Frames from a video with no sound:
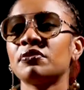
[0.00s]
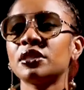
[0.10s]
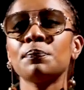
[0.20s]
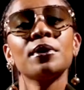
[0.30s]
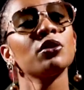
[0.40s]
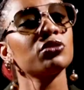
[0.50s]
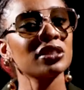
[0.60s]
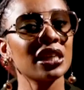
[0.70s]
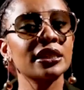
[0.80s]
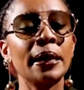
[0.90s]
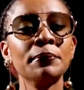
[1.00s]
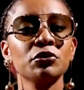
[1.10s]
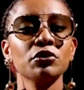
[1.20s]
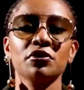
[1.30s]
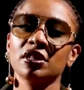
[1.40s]
simply also just come to
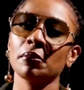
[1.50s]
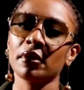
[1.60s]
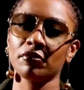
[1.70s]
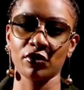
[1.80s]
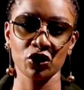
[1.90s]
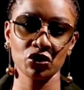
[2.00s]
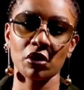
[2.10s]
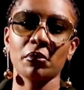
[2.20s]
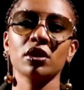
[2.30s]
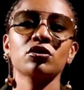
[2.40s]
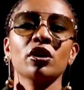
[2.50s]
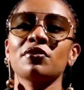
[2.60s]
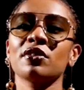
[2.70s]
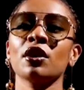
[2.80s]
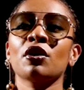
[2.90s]
look for someone for enjoyment. So
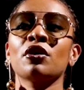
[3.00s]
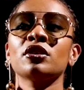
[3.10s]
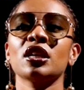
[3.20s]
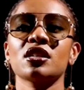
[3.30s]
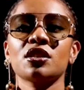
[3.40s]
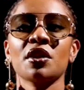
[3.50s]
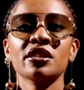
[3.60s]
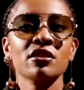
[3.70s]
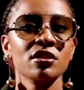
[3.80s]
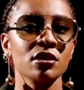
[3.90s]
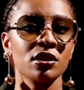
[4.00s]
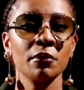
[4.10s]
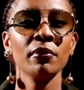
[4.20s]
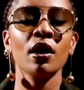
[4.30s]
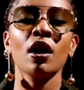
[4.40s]
if you think you're going to get a serious relationship,